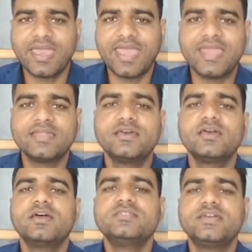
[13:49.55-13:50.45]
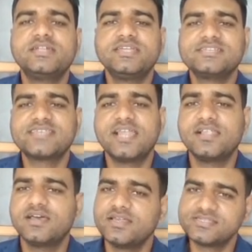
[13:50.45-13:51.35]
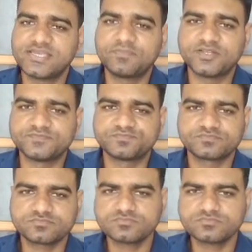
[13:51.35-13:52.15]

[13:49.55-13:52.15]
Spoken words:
and the T cell receptor.